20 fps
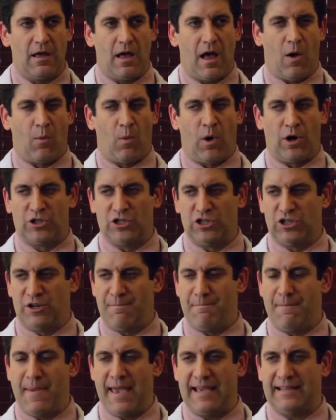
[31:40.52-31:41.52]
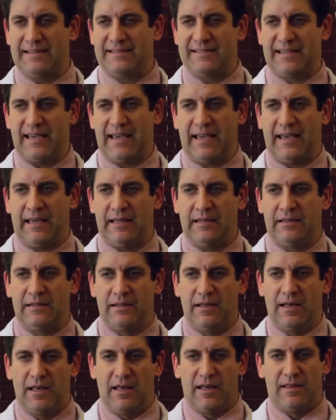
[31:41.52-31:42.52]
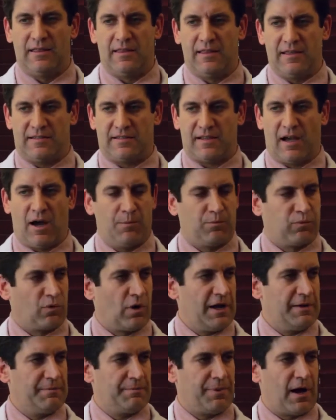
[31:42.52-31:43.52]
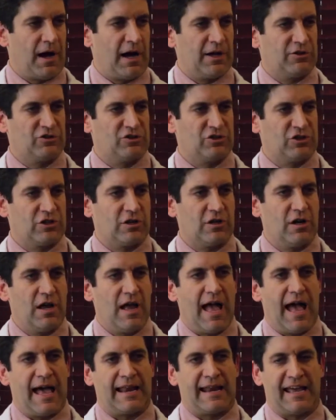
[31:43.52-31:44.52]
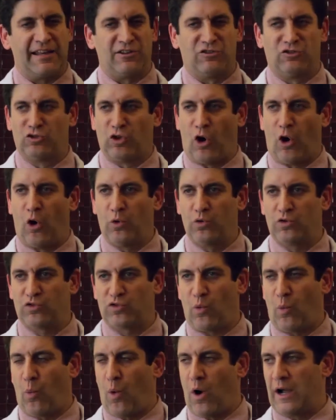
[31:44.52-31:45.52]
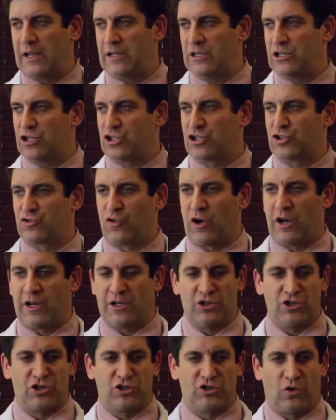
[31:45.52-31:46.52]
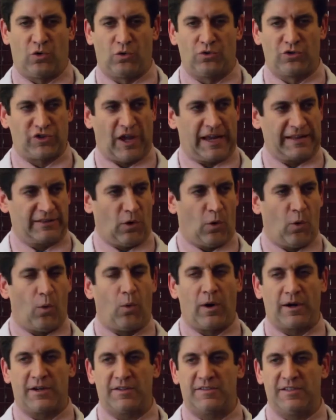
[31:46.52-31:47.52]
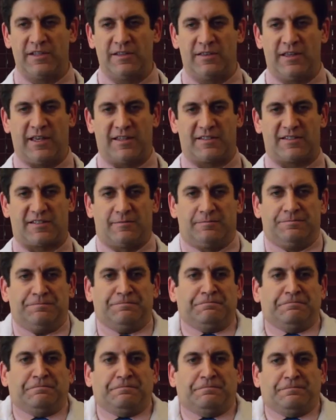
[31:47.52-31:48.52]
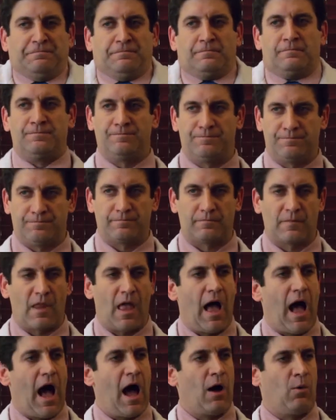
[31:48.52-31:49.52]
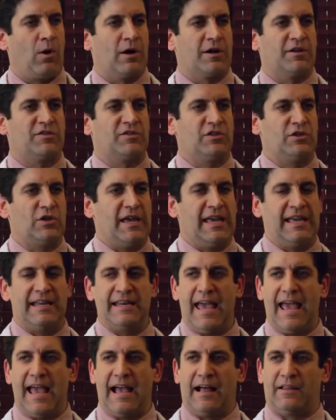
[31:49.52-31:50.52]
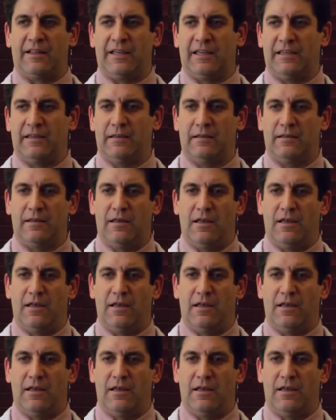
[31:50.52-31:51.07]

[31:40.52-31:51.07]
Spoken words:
I want you to maintain this upright posture, and I don't want you to shrug your shoulders. I don't want to see this. I want to see you inhaling